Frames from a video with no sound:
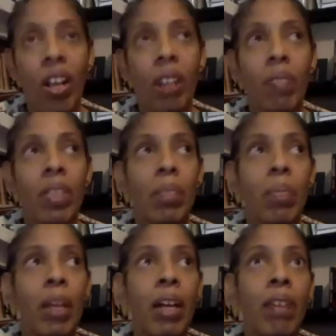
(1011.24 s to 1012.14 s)
me
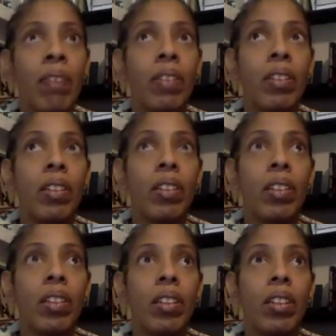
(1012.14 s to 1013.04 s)
about,
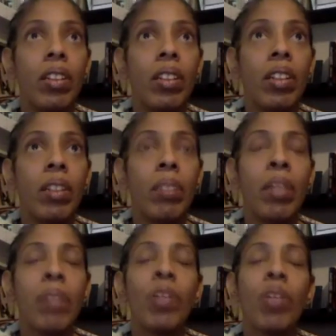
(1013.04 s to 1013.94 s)
it
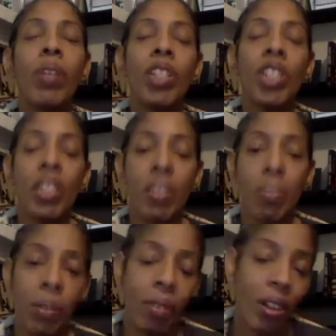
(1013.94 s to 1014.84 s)
made me question
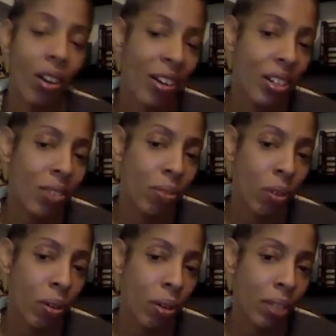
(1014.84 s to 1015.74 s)
deeply what art is
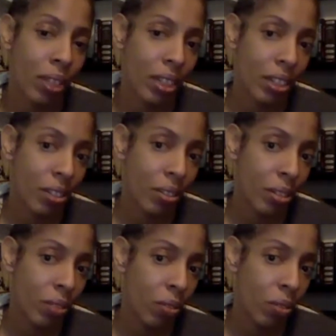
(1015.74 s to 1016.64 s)
for and what theater is
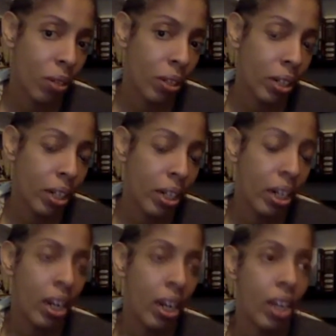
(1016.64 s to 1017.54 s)
for,
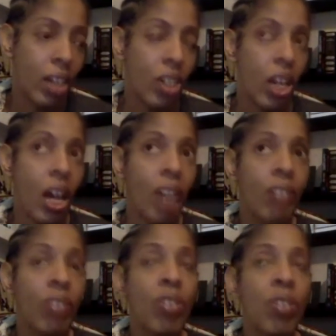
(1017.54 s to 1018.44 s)
and
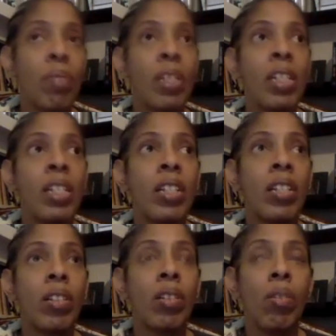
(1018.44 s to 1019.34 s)
challenged me to
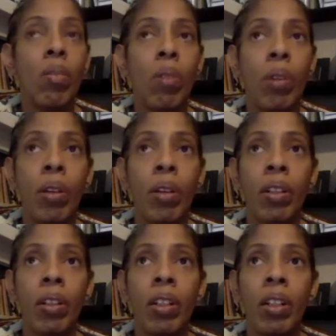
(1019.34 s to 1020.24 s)
the core
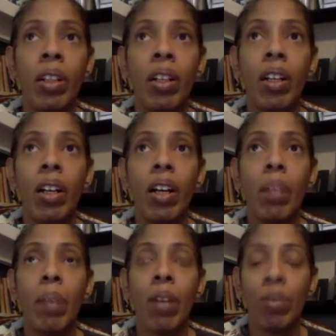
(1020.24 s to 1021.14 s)

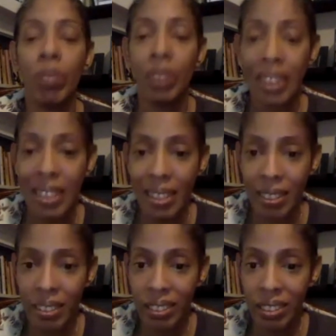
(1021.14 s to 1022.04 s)
about
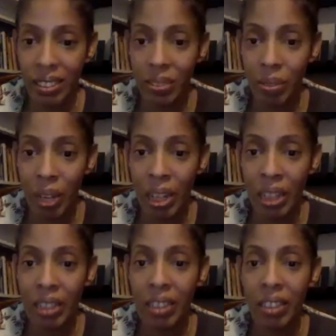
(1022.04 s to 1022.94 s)
releasing, right?
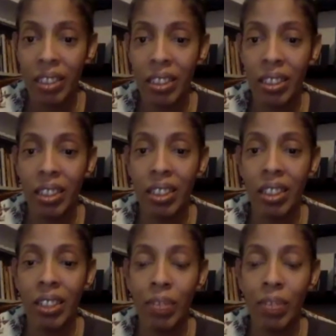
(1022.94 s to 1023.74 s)
If we're